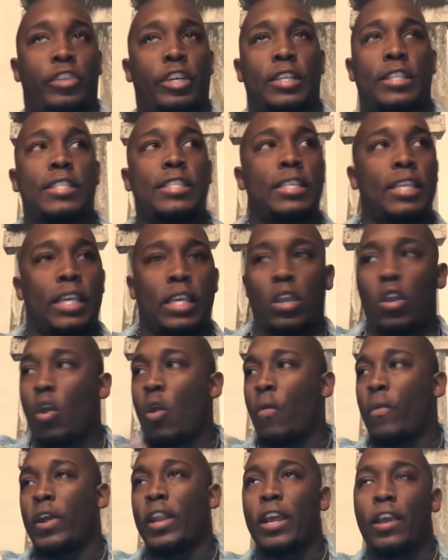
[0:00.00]
the tea
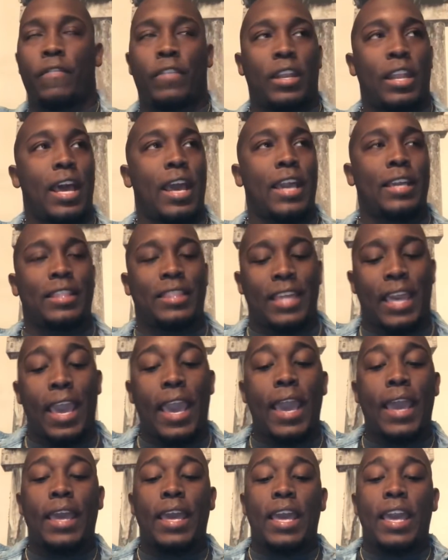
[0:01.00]
or whatever like
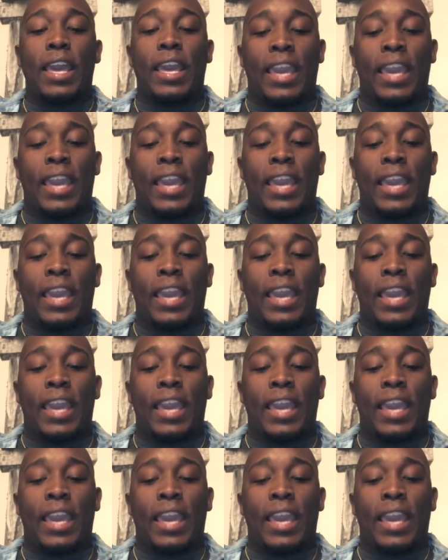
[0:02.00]
that.